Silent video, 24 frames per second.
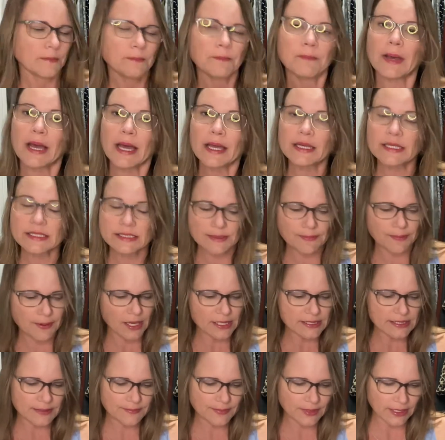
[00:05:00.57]
but it's a
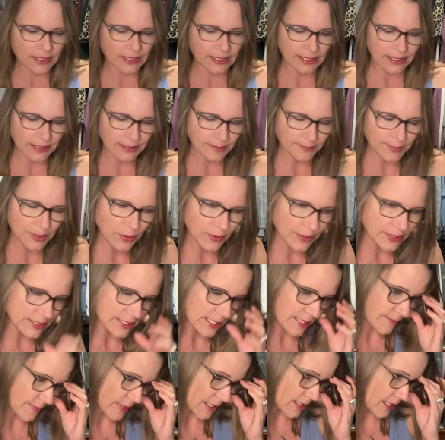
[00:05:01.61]
possibility. Let me go ahead and
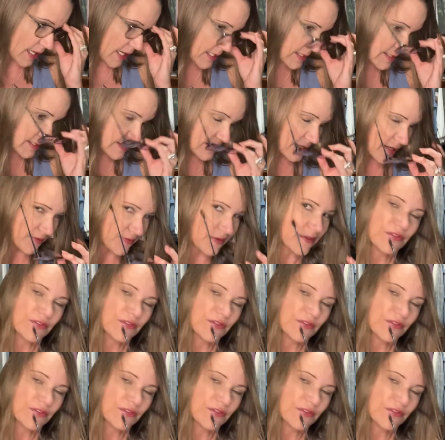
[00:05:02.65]
take my glasses off.